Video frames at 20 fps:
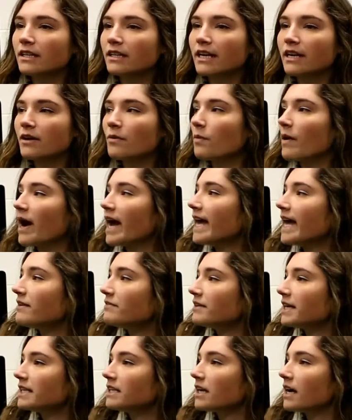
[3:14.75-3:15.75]
Like, why have
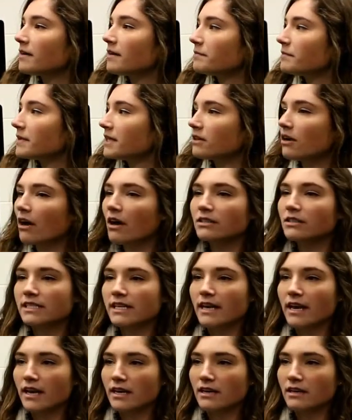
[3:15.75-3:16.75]
I not been called
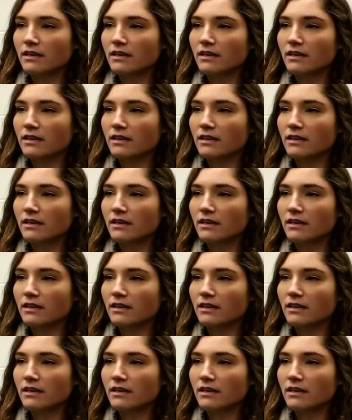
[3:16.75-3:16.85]
yet?